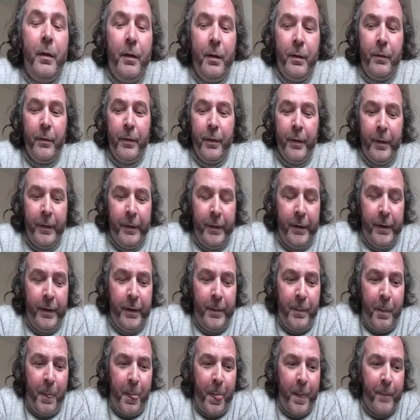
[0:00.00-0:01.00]
Right,
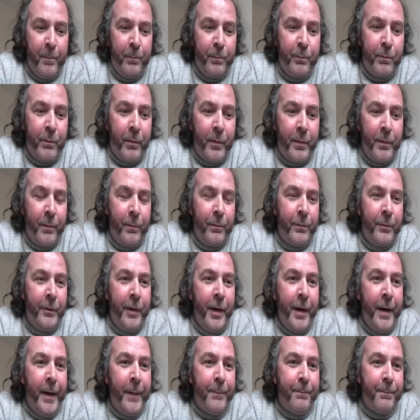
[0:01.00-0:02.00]

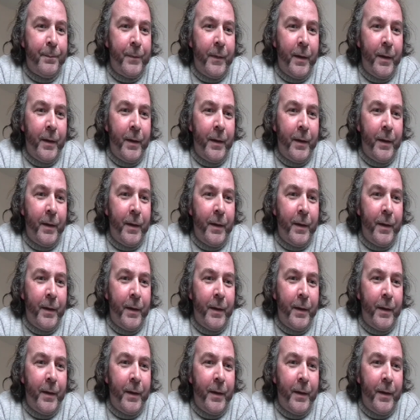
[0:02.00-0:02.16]
debt.